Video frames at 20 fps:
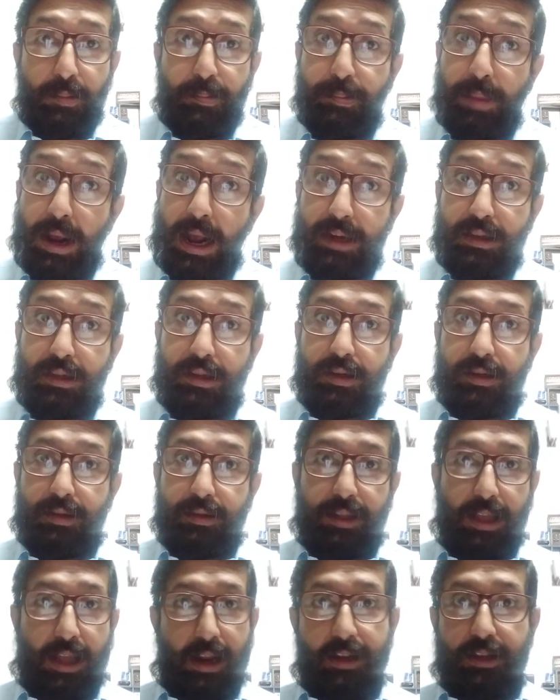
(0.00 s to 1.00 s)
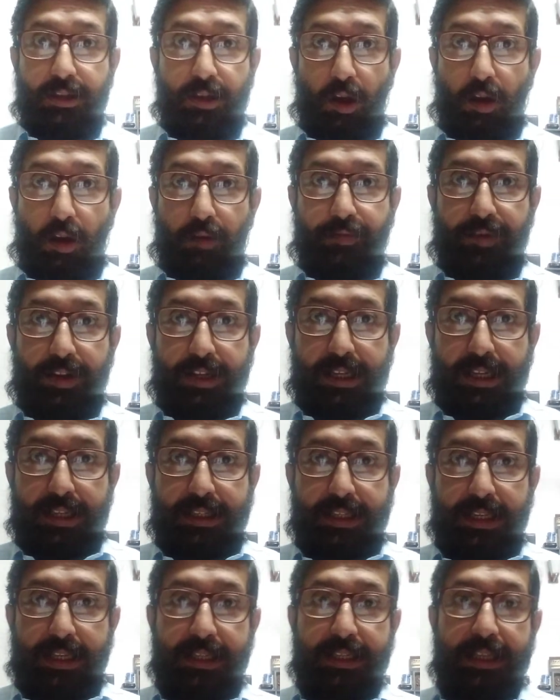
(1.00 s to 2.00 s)
But there is an office, and
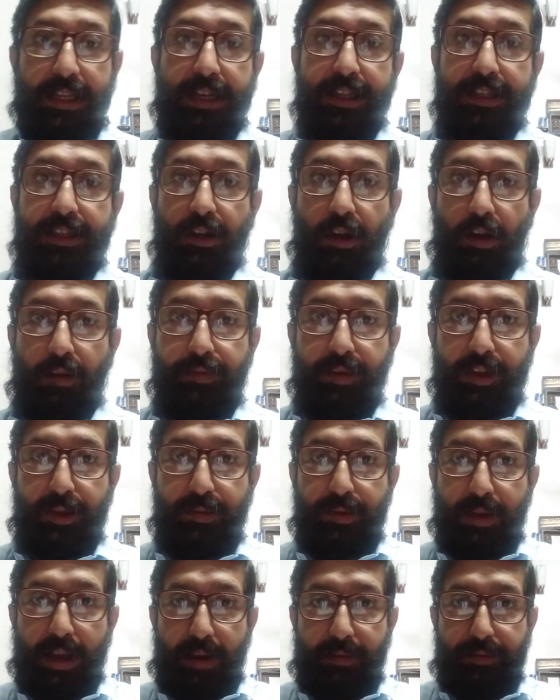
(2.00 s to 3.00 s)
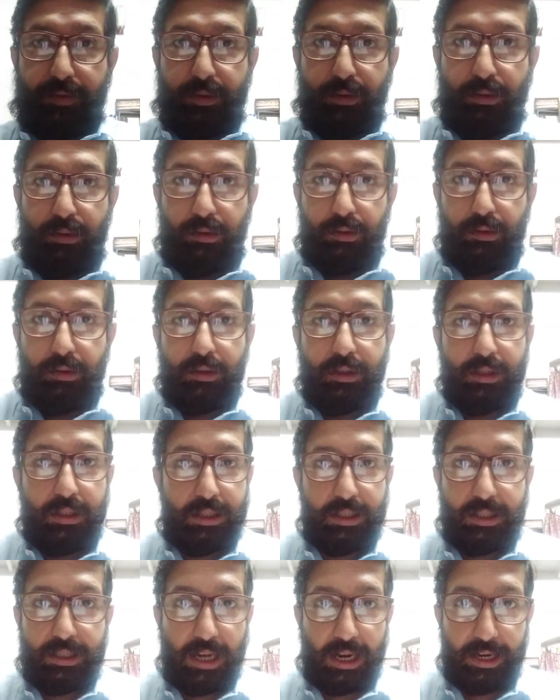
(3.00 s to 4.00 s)
since there is an office, we have to
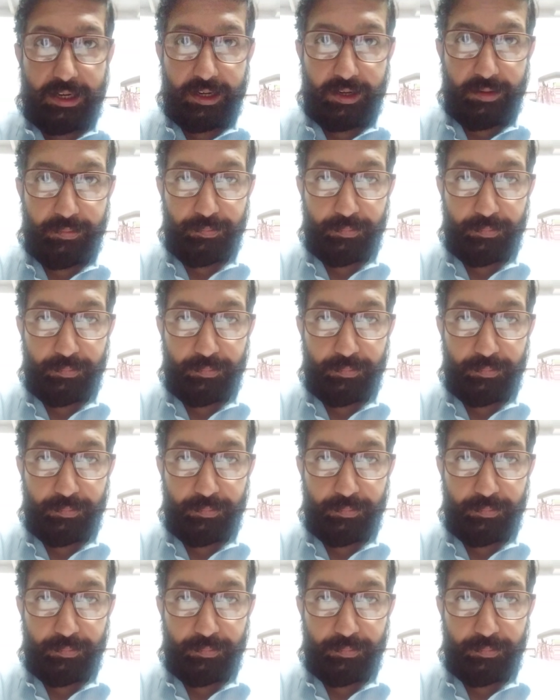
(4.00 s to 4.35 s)
study.